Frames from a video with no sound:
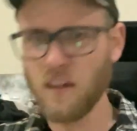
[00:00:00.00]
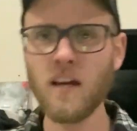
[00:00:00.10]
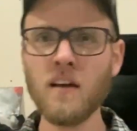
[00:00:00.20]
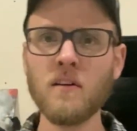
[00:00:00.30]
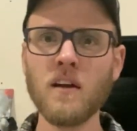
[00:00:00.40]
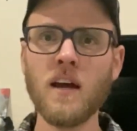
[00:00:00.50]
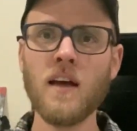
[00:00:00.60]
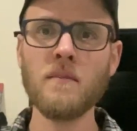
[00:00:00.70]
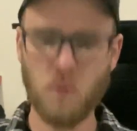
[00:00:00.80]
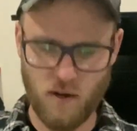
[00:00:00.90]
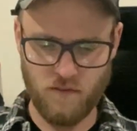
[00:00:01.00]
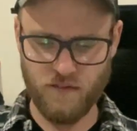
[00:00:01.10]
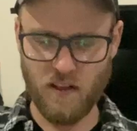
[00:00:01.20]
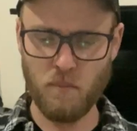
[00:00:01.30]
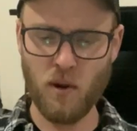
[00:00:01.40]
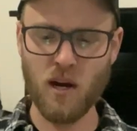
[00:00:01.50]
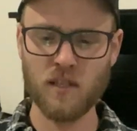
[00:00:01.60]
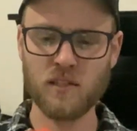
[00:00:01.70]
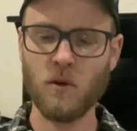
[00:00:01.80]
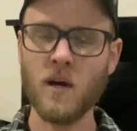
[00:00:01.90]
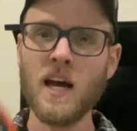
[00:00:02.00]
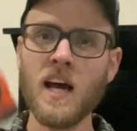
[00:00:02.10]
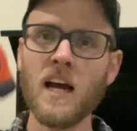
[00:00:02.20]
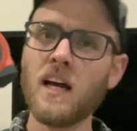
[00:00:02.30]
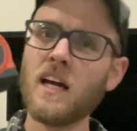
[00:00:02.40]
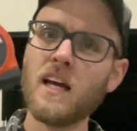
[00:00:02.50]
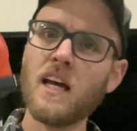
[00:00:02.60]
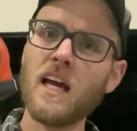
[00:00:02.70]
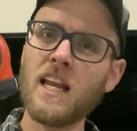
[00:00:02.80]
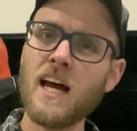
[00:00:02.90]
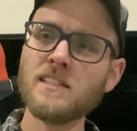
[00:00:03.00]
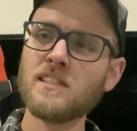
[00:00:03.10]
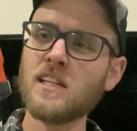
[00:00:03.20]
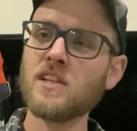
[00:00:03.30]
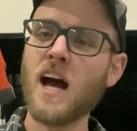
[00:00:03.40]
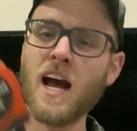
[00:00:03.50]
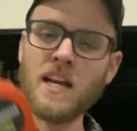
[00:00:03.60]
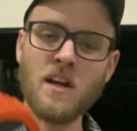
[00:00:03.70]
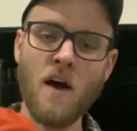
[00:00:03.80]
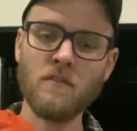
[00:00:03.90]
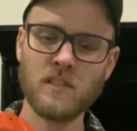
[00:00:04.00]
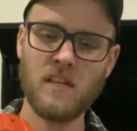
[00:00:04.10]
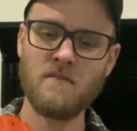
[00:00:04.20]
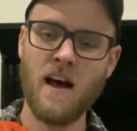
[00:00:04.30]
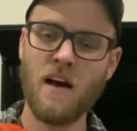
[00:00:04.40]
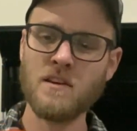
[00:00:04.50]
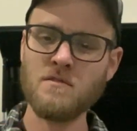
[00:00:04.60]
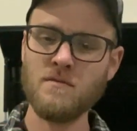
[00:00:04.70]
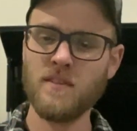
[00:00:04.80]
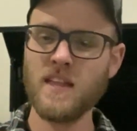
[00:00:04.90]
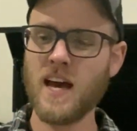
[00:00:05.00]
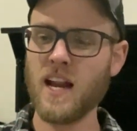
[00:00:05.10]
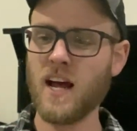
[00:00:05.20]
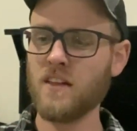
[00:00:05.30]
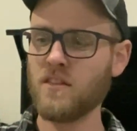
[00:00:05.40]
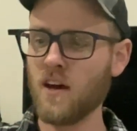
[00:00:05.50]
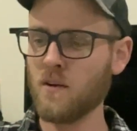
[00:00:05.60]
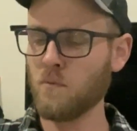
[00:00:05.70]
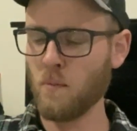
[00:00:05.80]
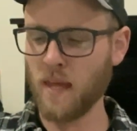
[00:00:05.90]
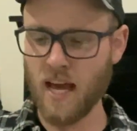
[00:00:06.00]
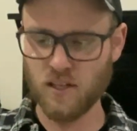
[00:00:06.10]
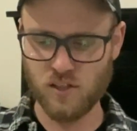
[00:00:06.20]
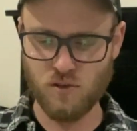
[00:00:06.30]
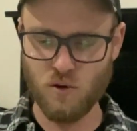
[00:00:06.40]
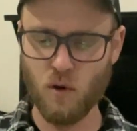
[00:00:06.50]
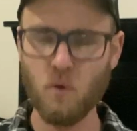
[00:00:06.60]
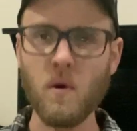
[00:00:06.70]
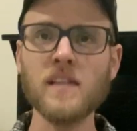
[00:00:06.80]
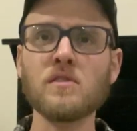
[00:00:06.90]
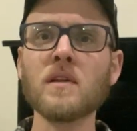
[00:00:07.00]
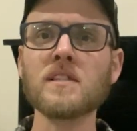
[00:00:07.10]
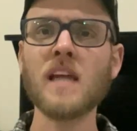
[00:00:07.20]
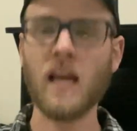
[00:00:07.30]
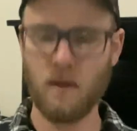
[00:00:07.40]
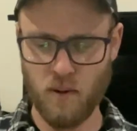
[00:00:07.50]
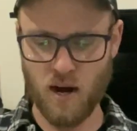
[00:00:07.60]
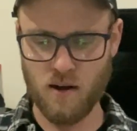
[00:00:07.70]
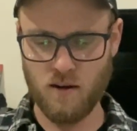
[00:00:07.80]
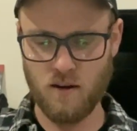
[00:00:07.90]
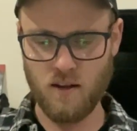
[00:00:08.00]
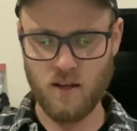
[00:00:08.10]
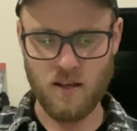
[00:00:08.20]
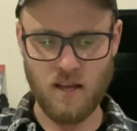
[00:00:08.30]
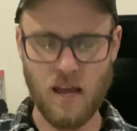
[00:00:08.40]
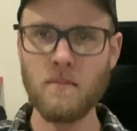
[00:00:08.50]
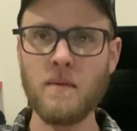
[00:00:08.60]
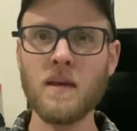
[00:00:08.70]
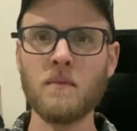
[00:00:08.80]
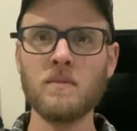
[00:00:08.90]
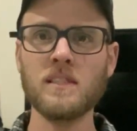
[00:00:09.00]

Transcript: uh, part of it fell apart. So it has such high novelty value that I thought, well, we can't just throw it away, so let's take it apart and maybe it can be